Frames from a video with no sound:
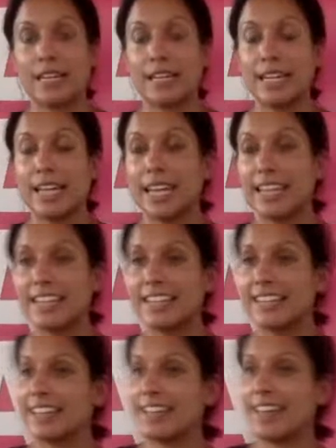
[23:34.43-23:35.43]

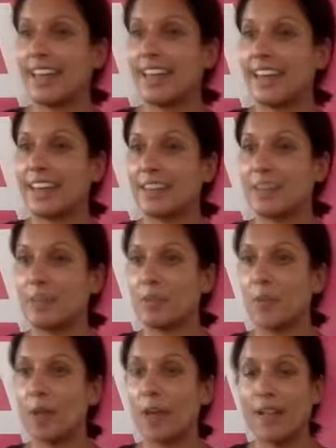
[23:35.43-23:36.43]
connect and
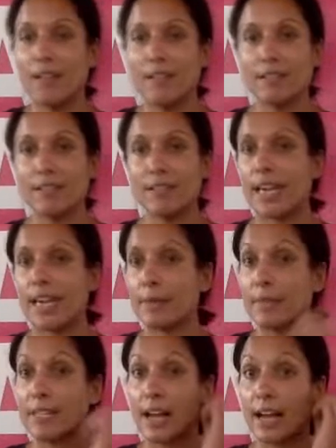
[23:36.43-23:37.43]
be well
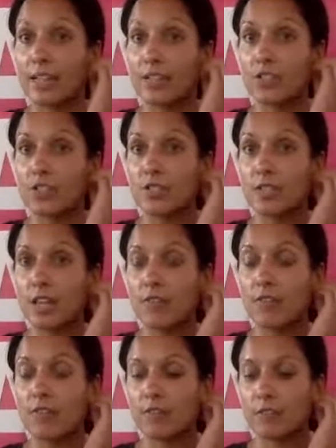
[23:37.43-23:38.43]
and be kind to
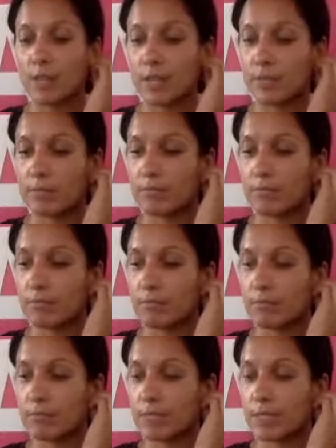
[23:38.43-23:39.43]
yourself and
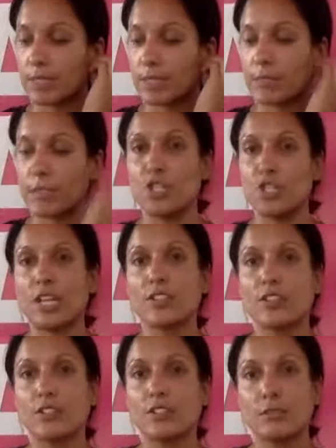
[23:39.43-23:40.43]
be
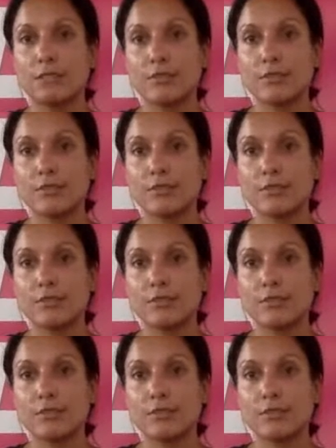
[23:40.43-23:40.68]
gentle.